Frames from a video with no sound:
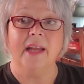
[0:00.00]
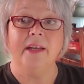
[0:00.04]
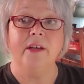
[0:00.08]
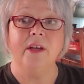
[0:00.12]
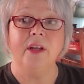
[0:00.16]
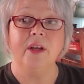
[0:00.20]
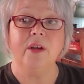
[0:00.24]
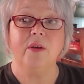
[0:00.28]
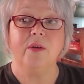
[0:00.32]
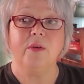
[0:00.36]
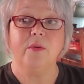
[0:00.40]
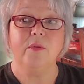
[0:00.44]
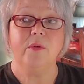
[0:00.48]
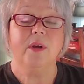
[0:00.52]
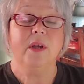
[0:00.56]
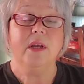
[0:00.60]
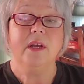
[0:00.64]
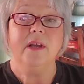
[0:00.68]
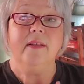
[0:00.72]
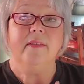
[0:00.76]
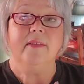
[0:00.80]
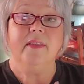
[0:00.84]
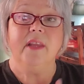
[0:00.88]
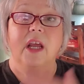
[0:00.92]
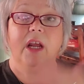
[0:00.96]
knew
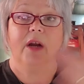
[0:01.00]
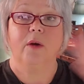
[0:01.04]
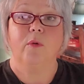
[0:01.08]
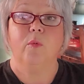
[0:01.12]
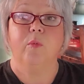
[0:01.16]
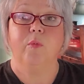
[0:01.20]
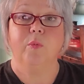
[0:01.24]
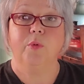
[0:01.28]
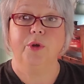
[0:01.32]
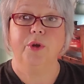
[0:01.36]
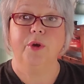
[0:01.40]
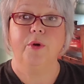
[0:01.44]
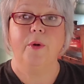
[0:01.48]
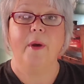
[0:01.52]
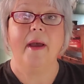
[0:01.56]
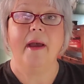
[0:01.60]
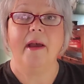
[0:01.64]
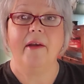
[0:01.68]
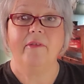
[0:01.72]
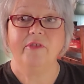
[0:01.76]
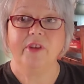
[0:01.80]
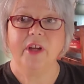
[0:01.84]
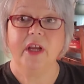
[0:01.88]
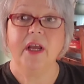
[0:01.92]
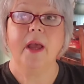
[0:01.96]
that you
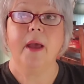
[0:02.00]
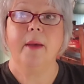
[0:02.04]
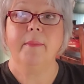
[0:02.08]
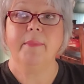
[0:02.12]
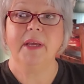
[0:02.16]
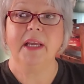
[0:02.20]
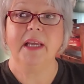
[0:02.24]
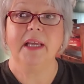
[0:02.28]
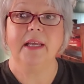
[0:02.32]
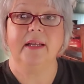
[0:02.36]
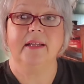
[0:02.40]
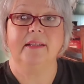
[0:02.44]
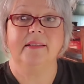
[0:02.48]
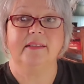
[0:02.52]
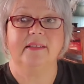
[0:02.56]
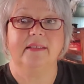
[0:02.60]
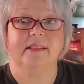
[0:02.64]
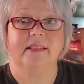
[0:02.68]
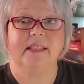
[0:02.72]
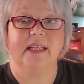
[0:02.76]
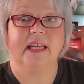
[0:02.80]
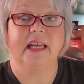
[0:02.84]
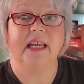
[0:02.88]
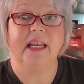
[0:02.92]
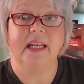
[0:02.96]
have to come
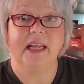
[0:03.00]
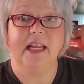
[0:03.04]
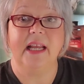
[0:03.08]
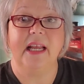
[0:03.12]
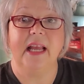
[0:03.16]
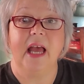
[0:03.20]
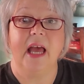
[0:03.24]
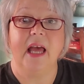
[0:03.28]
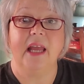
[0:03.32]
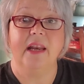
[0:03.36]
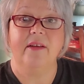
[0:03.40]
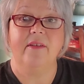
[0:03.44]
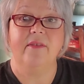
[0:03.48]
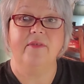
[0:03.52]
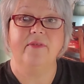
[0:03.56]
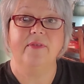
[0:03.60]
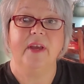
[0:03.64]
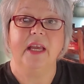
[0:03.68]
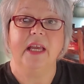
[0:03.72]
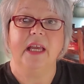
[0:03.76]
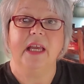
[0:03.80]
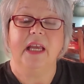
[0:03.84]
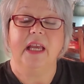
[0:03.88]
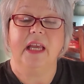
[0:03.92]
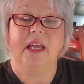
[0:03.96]
against any kind of
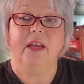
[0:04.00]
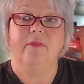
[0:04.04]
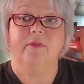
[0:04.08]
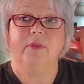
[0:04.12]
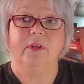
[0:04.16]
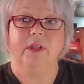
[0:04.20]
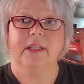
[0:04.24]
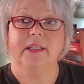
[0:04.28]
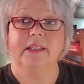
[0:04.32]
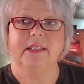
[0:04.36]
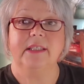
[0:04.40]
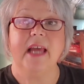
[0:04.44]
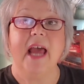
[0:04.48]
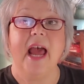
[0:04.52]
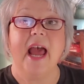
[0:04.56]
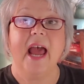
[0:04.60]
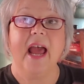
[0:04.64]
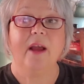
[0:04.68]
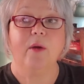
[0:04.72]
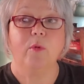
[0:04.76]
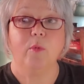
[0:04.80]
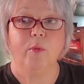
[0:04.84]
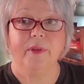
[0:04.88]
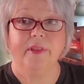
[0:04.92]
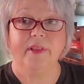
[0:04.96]
evil
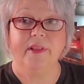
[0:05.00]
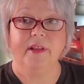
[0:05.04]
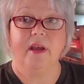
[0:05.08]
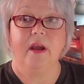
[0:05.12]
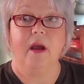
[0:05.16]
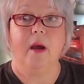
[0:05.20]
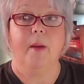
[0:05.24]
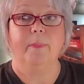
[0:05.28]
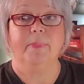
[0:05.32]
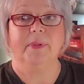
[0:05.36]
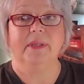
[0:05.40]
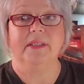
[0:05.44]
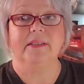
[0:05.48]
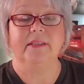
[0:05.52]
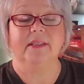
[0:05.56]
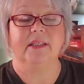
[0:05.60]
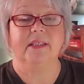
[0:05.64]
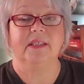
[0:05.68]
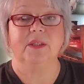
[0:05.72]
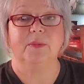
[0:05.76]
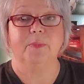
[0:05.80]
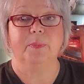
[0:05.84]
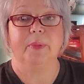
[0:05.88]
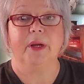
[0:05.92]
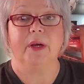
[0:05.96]
attack with the
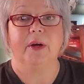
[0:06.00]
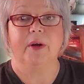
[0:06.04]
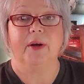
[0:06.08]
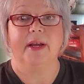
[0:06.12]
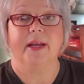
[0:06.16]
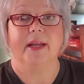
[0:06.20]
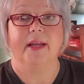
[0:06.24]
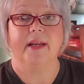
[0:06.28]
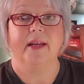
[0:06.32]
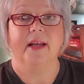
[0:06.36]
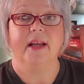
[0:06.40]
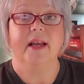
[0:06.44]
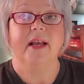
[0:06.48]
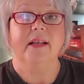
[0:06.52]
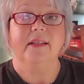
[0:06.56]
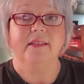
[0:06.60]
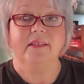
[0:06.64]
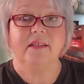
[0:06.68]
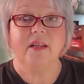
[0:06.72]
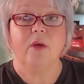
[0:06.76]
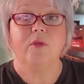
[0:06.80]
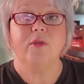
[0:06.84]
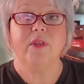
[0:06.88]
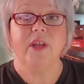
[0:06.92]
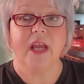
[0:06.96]
opposite spirit.
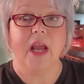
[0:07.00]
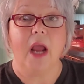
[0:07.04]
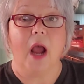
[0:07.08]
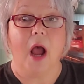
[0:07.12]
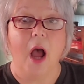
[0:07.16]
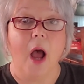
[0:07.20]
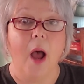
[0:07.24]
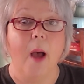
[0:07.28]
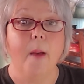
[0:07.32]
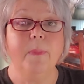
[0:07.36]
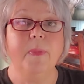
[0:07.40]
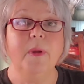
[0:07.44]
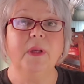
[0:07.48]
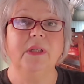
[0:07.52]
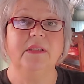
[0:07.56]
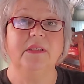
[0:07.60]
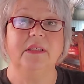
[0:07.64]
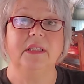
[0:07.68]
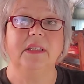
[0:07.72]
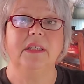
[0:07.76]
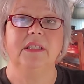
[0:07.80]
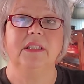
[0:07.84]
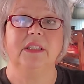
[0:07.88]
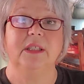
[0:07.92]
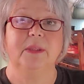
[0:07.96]
So the
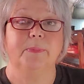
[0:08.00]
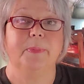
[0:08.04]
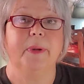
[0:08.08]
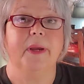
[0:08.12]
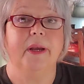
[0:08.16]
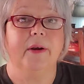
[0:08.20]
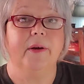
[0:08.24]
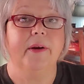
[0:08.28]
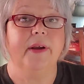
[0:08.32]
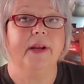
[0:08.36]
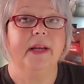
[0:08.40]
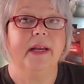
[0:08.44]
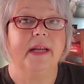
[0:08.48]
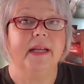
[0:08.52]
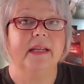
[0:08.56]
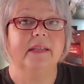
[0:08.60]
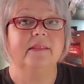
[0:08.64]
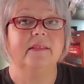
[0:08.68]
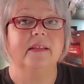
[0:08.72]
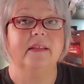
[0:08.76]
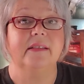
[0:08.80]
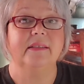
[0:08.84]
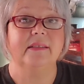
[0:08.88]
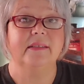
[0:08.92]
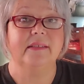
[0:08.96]
opposite spirit
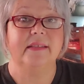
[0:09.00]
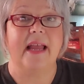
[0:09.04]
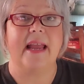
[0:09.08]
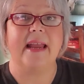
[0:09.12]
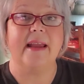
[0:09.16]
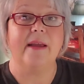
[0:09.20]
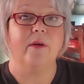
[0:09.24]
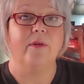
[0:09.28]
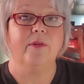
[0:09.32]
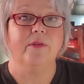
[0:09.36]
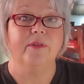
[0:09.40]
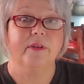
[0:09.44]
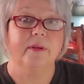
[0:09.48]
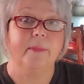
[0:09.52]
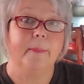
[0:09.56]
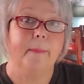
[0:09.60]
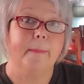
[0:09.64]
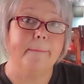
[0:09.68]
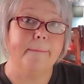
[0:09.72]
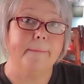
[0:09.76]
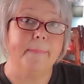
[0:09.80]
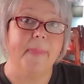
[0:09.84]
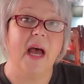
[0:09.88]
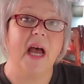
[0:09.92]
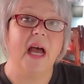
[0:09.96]
is a sound
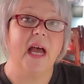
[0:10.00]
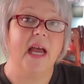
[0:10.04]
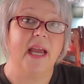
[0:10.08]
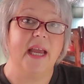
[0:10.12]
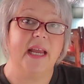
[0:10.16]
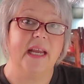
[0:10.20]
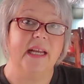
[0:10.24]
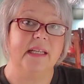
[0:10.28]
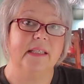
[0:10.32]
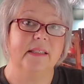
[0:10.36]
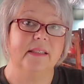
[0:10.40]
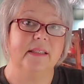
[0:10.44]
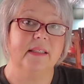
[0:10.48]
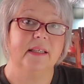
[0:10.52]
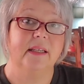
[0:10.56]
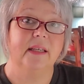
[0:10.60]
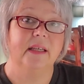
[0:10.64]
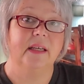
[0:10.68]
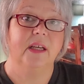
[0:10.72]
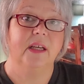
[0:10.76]
mind.